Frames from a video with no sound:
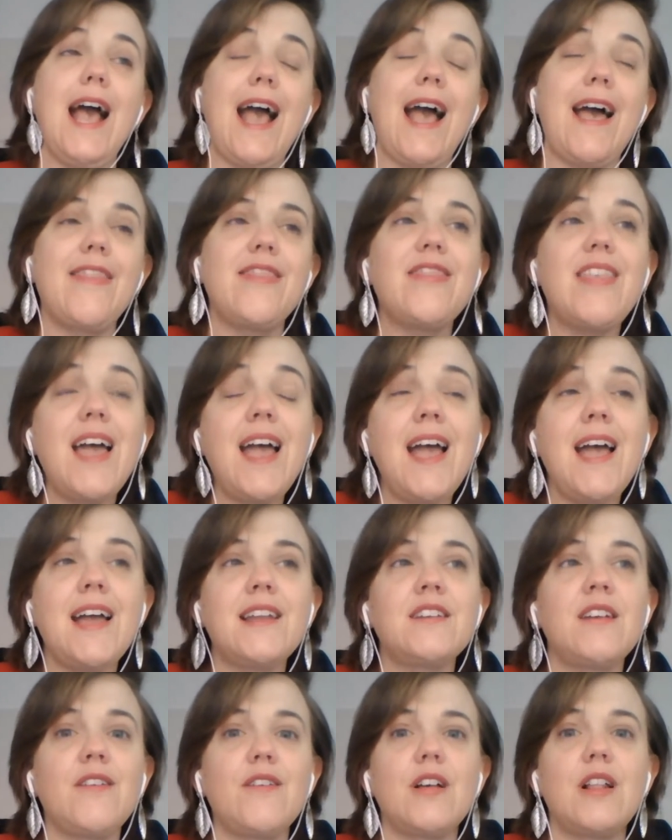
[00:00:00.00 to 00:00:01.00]
And
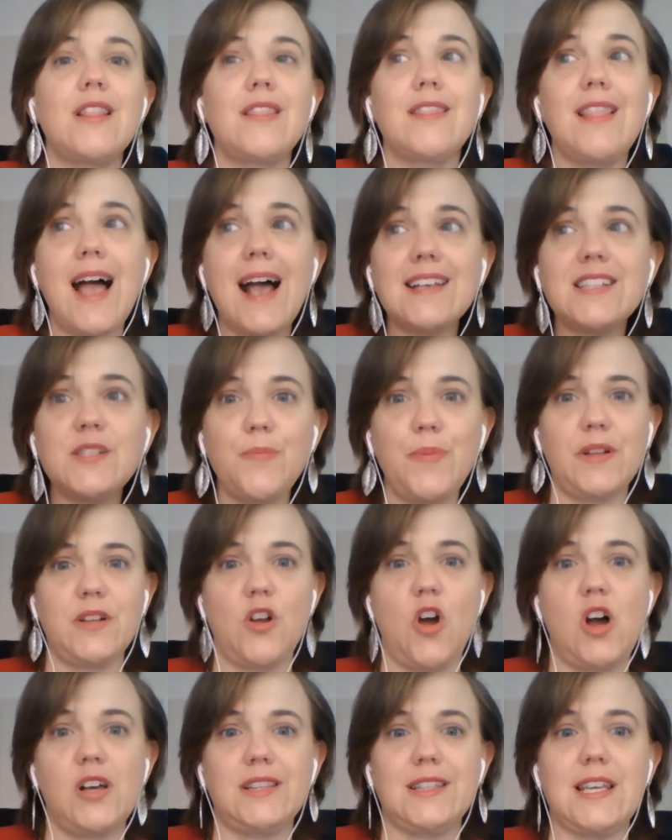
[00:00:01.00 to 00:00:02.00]
then, last but
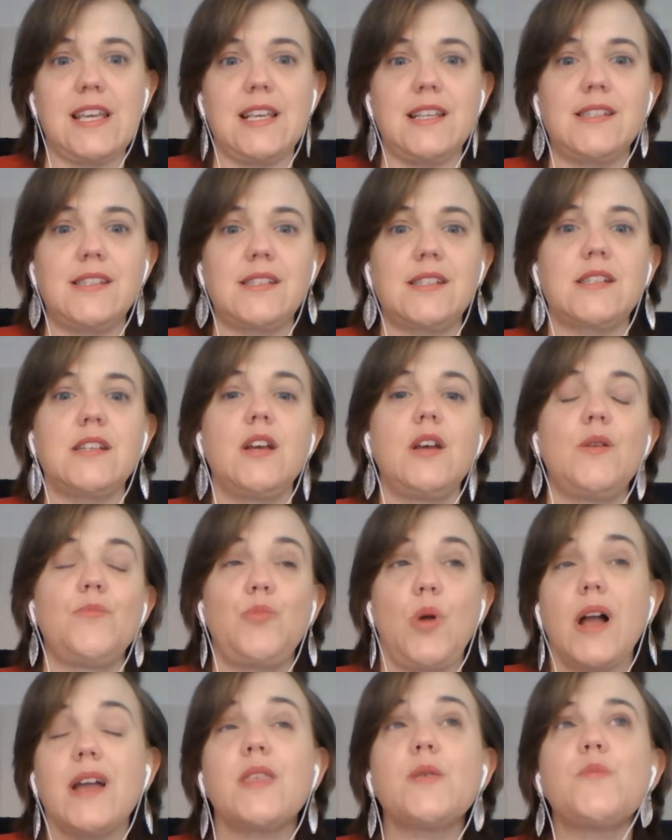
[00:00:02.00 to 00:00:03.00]
not least,
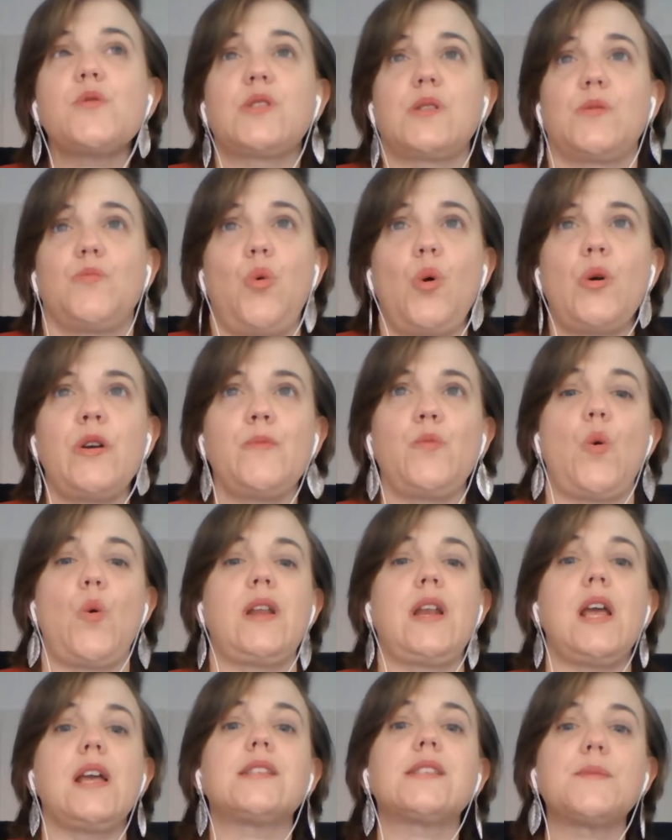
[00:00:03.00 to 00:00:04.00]
probably the most important
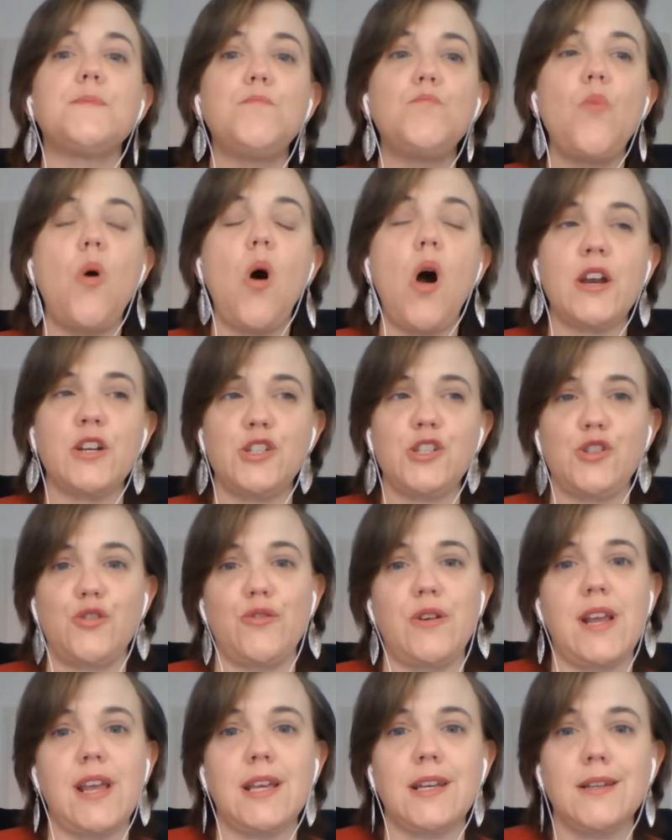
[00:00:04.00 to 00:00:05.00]
point, it's
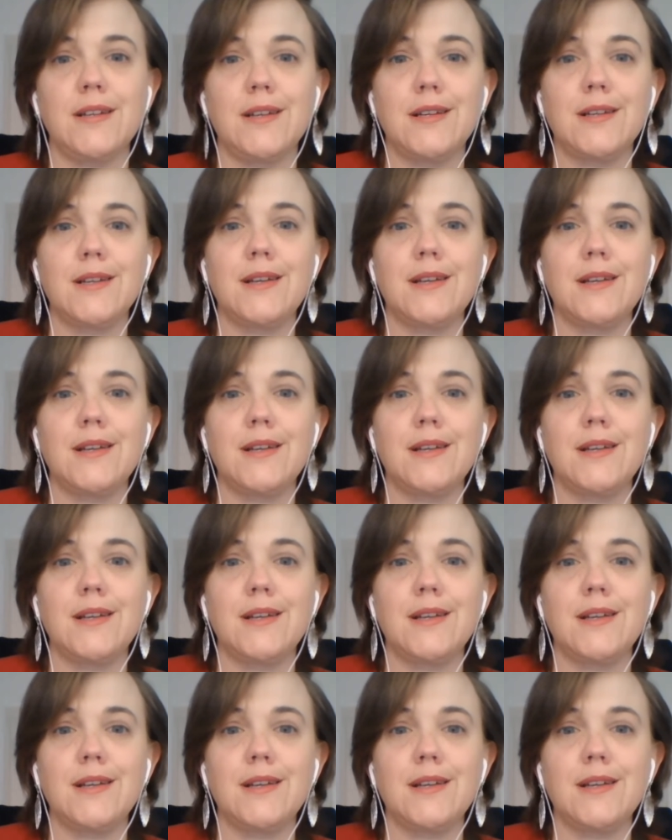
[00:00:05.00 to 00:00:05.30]
monitoring